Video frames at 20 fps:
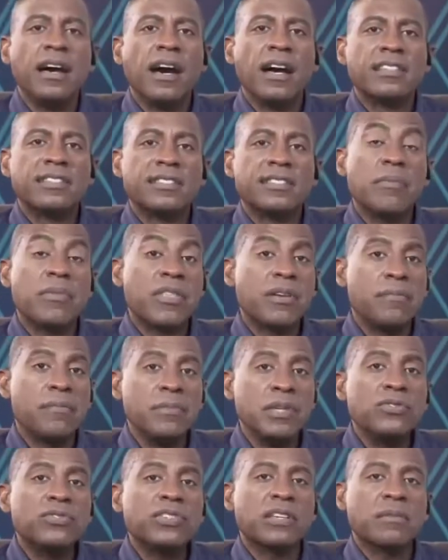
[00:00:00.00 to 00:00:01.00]
Uh, some of the
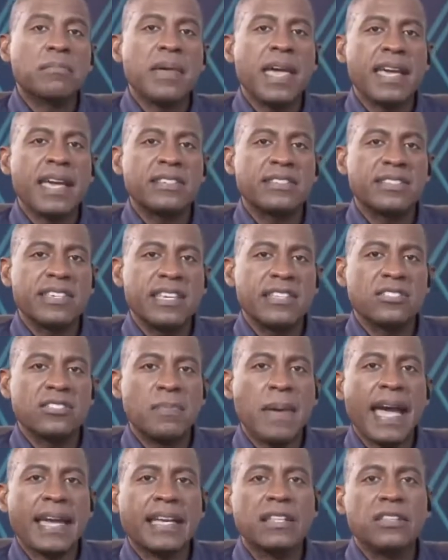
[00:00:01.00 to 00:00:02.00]
music magazines
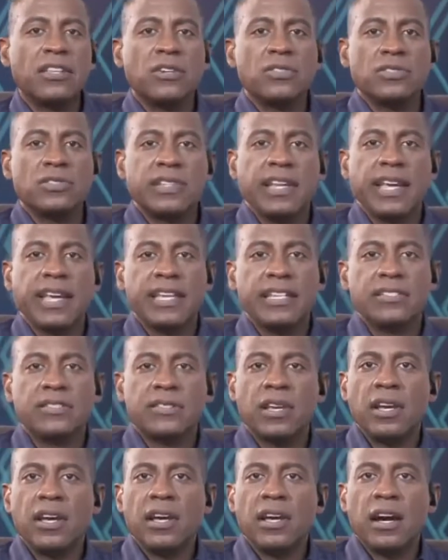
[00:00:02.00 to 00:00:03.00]
back in those
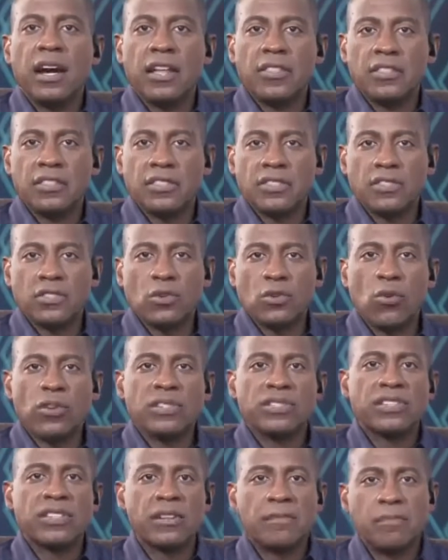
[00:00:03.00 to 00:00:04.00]
days, uh, The
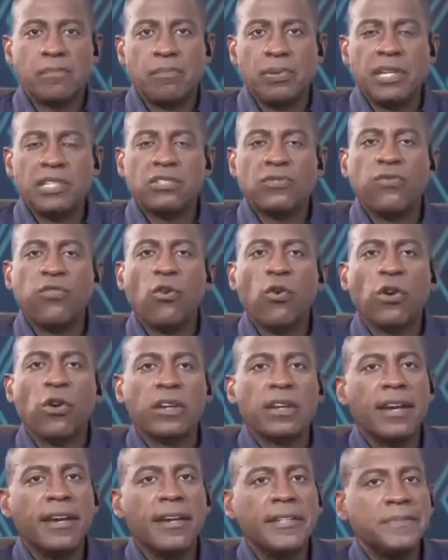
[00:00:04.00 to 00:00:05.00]
Source and
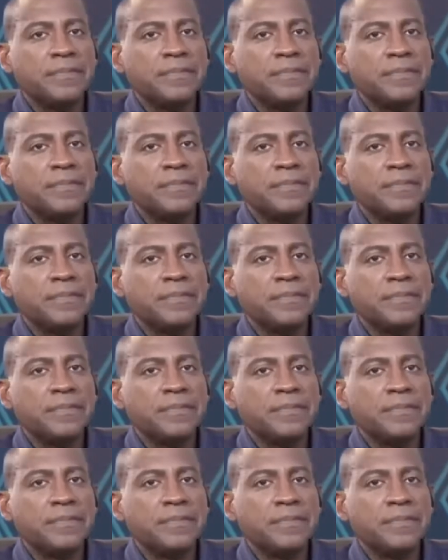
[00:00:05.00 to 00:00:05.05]
Pitchfork,